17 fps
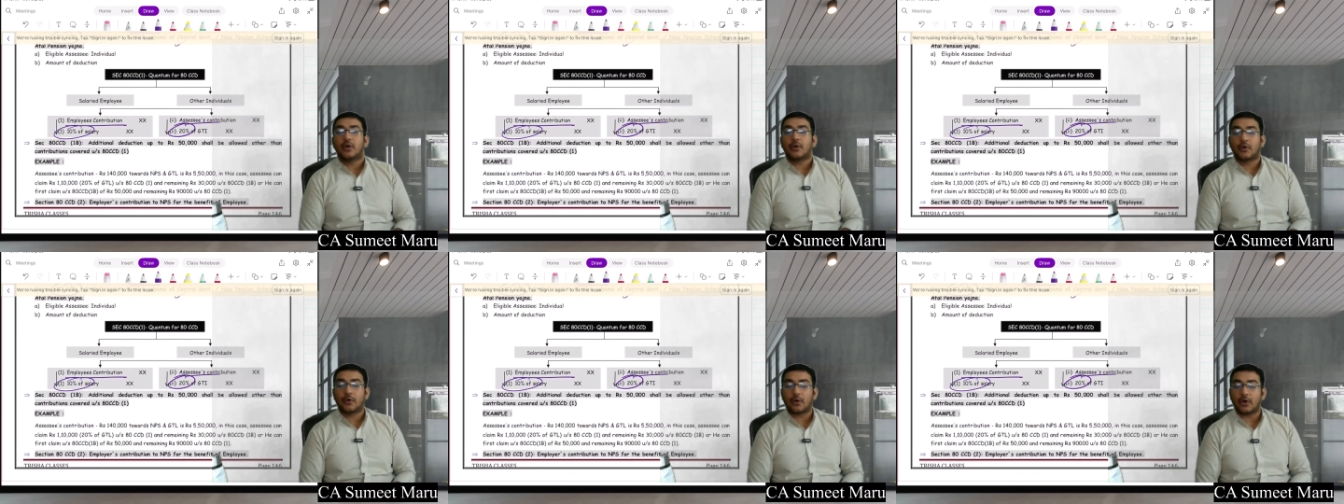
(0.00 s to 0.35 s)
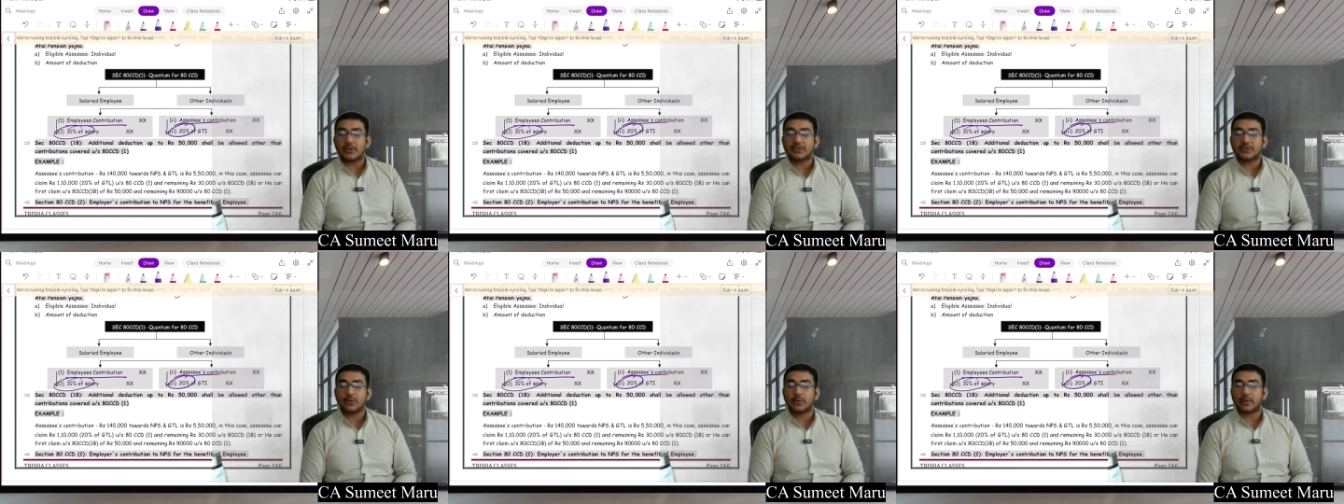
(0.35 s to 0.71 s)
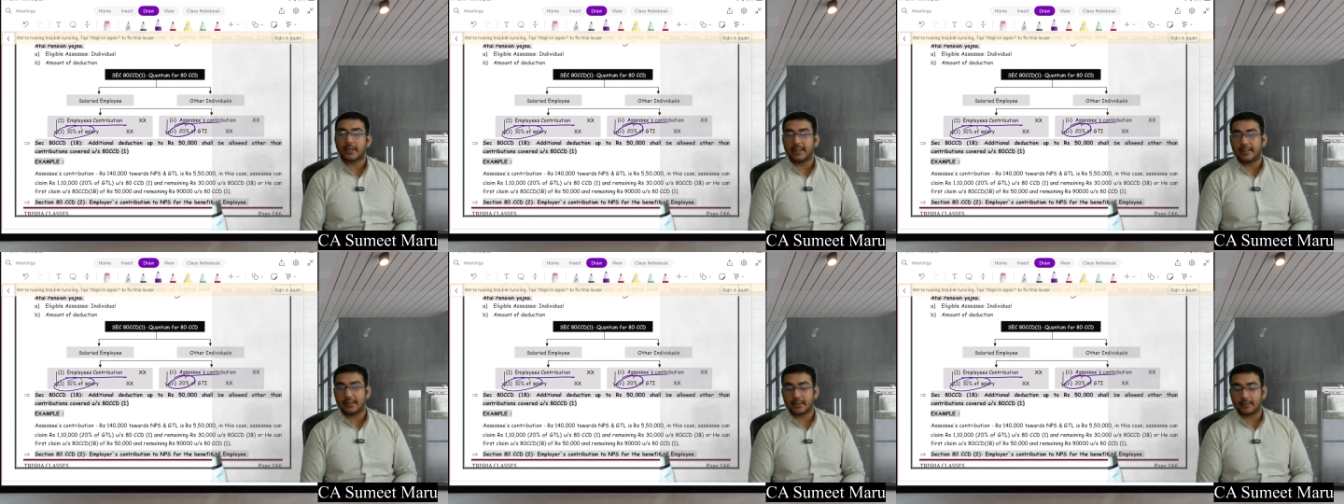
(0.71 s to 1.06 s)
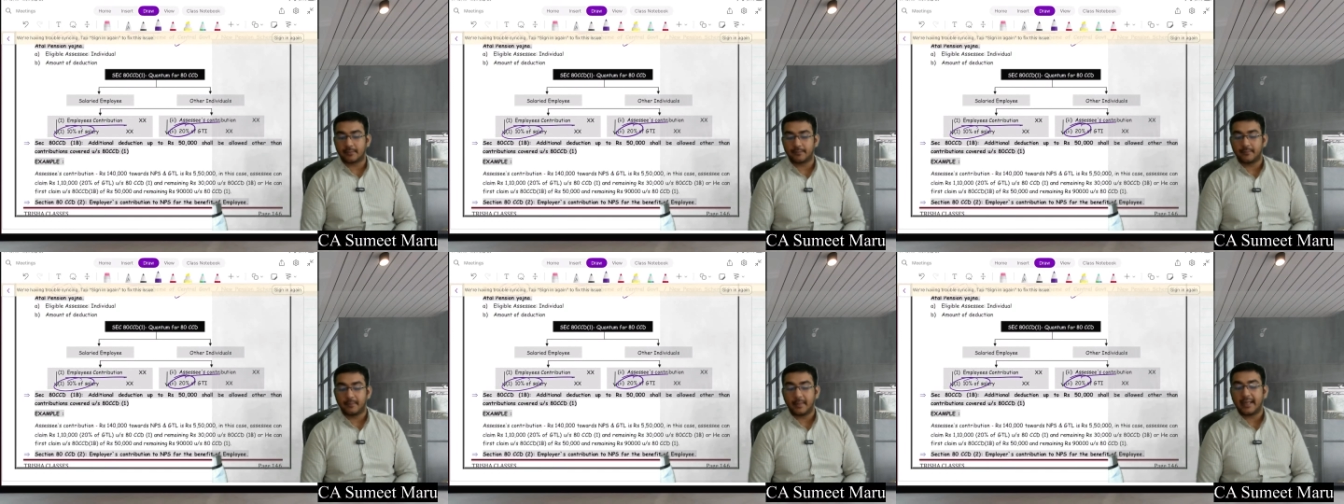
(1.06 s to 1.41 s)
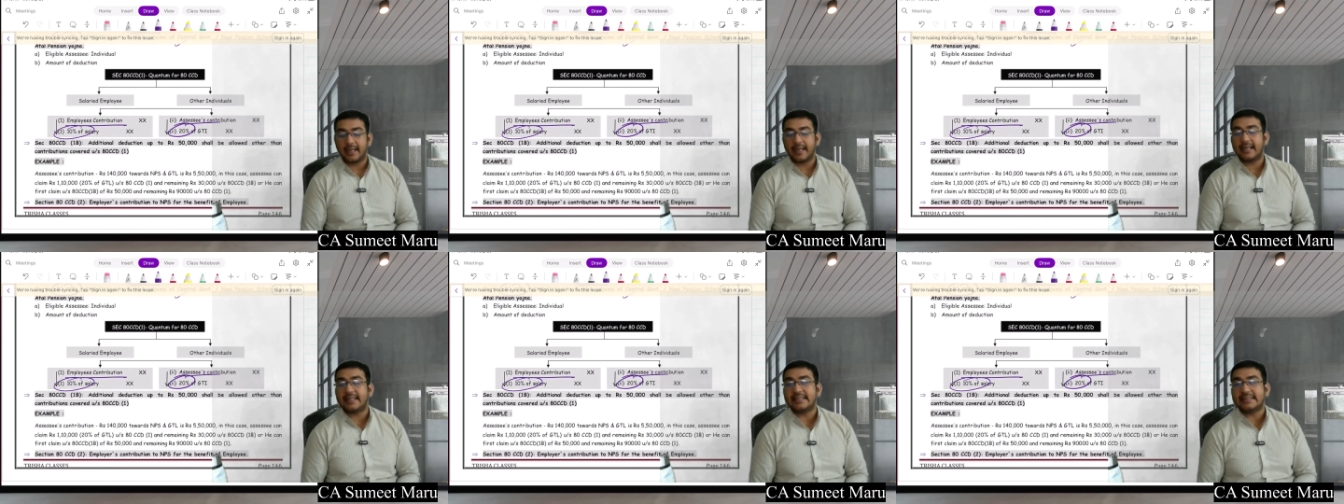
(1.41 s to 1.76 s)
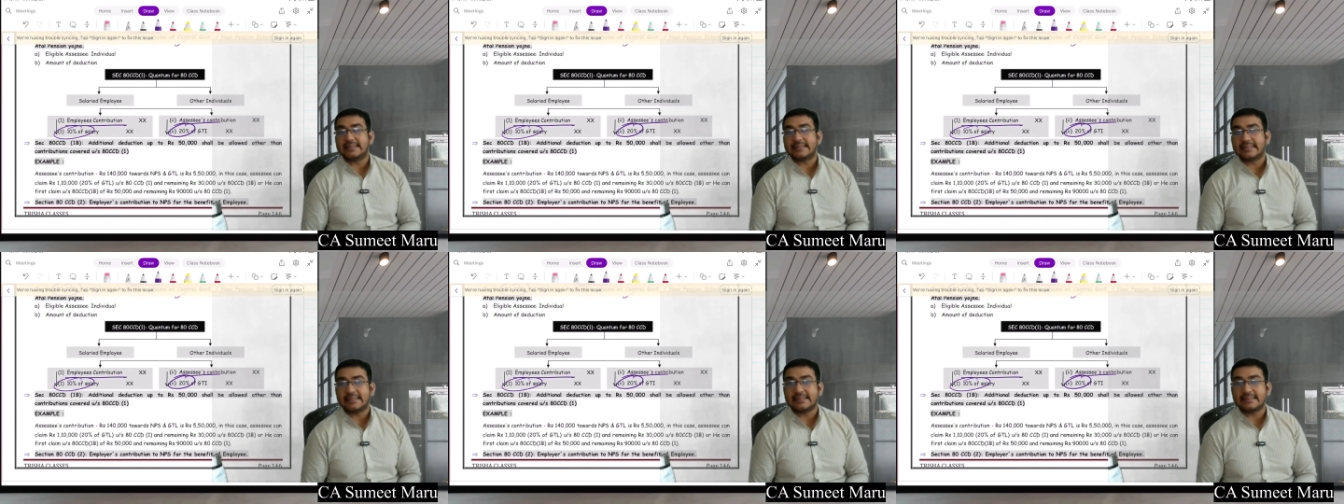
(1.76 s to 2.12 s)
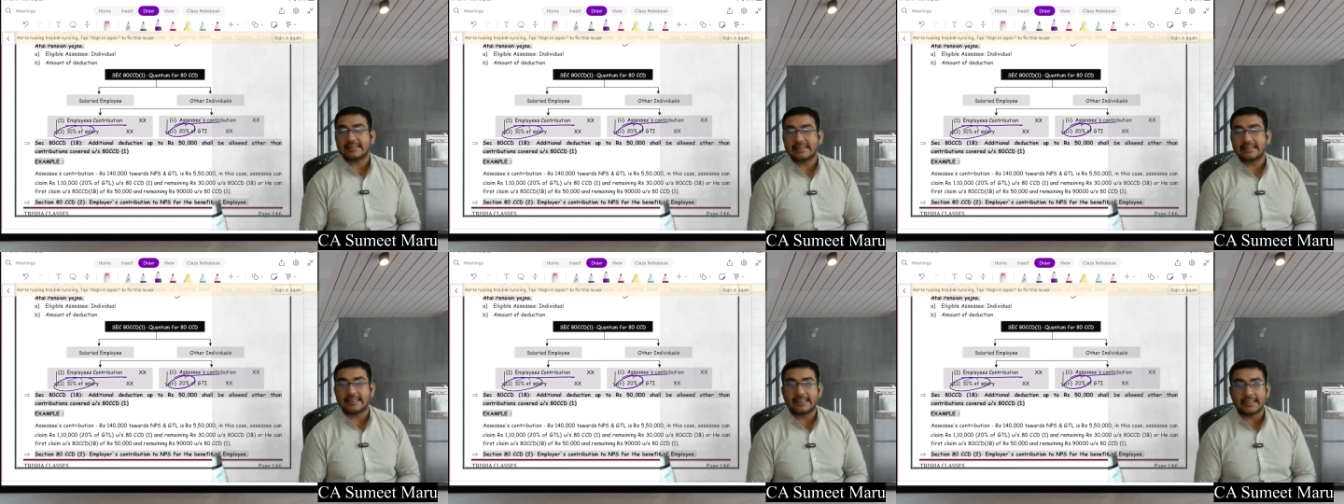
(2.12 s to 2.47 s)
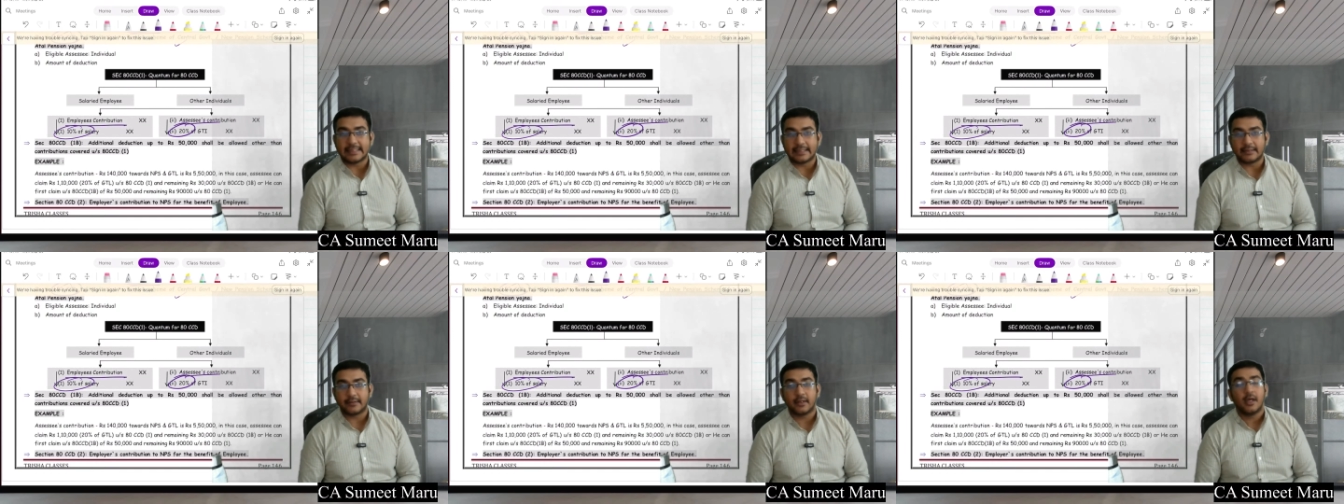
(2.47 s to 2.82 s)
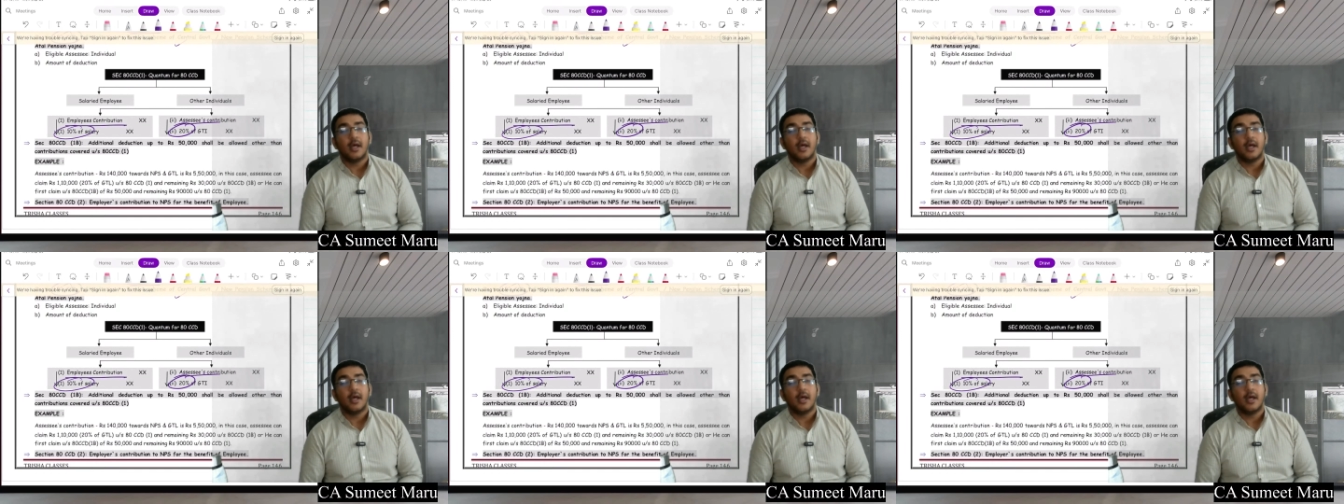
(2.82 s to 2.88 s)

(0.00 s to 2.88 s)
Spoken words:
gross total income. ATCCD.